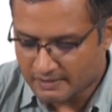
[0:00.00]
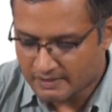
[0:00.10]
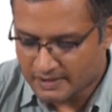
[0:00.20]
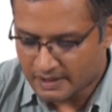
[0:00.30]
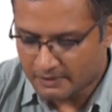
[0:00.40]

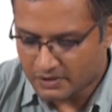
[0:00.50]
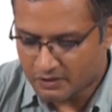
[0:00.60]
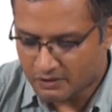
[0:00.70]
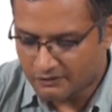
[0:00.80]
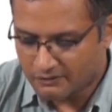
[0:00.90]

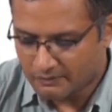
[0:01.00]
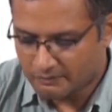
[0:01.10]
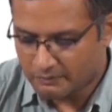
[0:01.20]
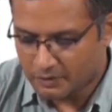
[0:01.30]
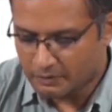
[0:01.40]
summation of
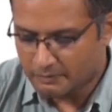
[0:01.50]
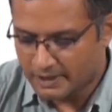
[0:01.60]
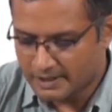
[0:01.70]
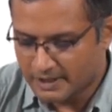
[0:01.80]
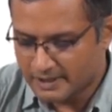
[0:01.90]

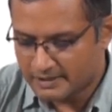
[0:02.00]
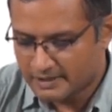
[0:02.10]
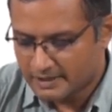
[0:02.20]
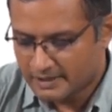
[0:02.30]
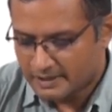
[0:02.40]
probabilities
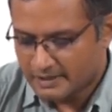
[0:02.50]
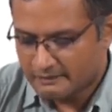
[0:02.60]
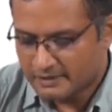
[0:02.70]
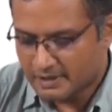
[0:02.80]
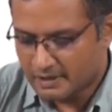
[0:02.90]

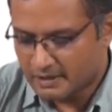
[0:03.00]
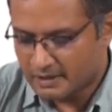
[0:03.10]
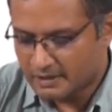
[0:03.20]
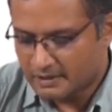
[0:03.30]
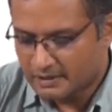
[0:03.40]
which
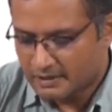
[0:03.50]
are